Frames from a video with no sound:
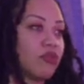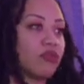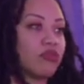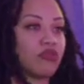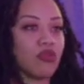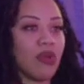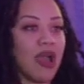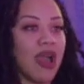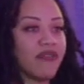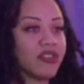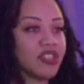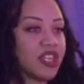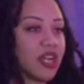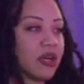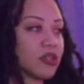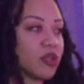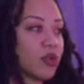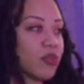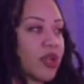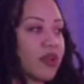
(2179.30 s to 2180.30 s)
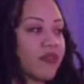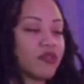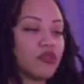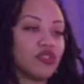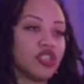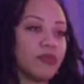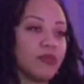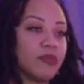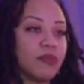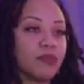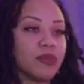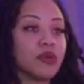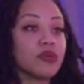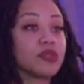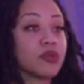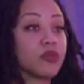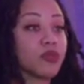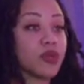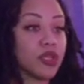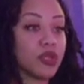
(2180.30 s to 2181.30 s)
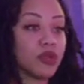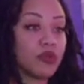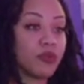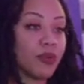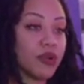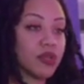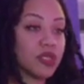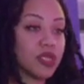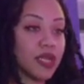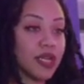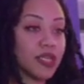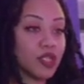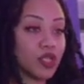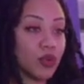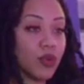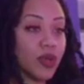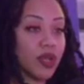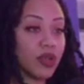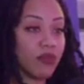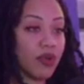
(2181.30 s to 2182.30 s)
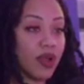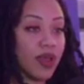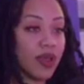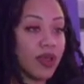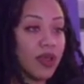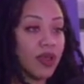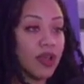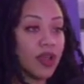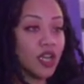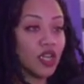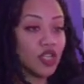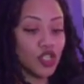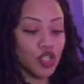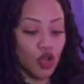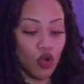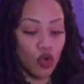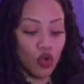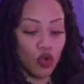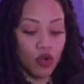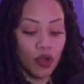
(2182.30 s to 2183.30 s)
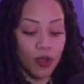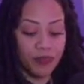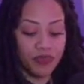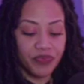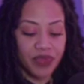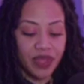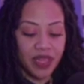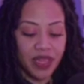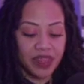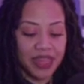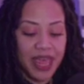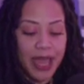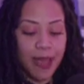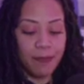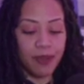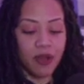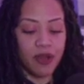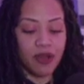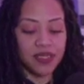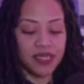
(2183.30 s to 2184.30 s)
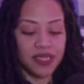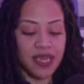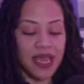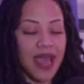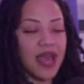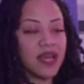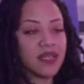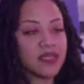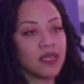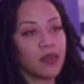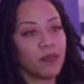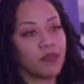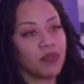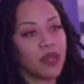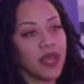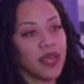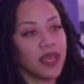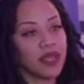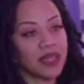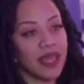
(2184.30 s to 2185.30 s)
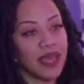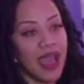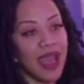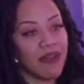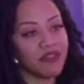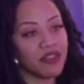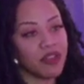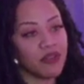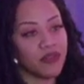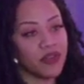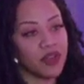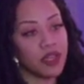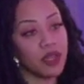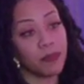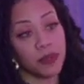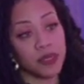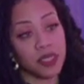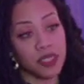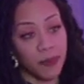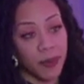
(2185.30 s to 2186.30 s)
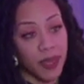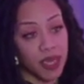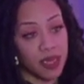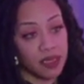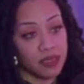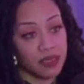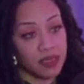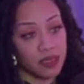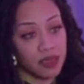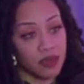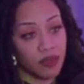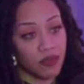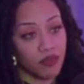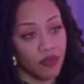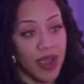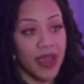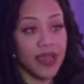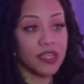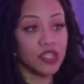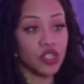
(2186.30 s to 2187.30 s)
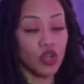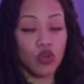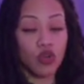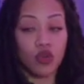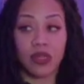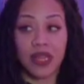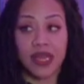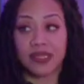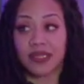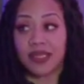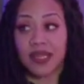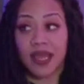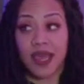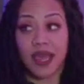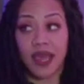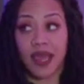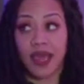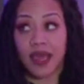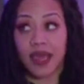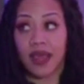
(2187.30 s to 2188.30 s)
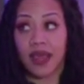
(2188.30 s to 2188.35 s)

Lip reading: have a child or whatever, you should be building with the new person that you're with, right? So that person they have to fill up a space, right? So let's say